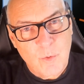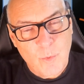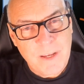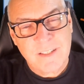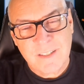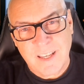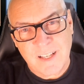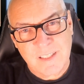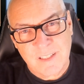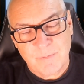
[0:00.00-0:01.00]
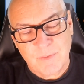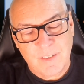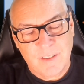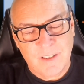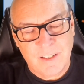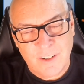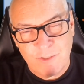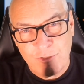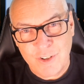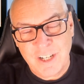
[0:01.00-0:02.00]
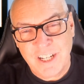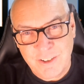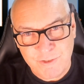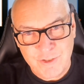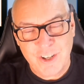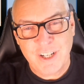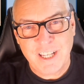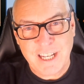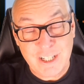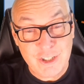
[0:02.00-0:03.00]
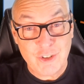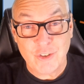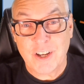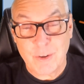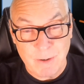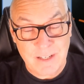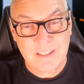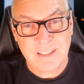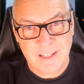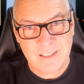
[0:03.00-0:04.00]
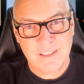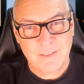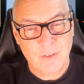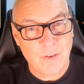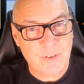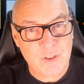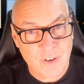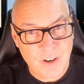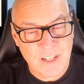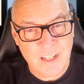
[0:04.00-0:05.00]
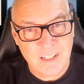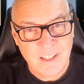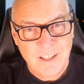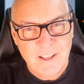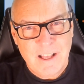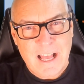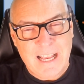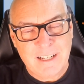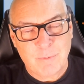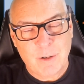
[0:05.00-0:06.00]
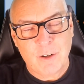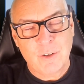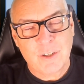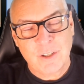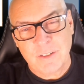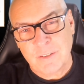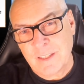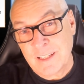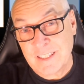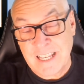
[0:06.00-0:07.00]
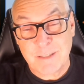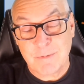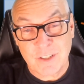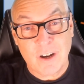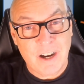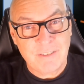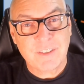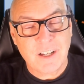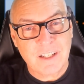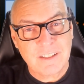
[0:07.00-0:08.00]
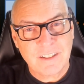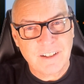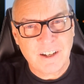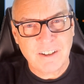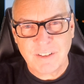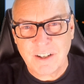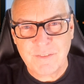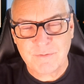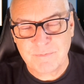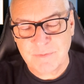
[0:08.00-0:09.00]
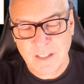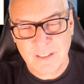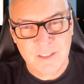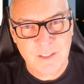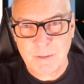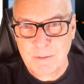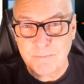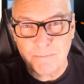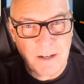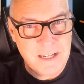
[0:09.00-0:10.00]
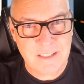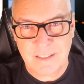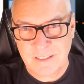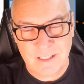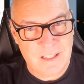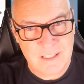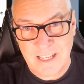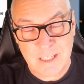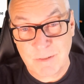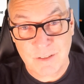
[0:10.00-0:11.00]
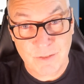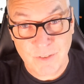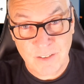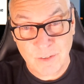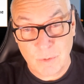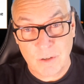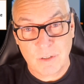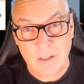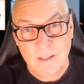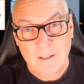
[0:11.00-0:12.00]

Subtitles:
week 6, and I really enjoy week 6 of the training. And when I look at the assessments I've done some amazing assessments around the world.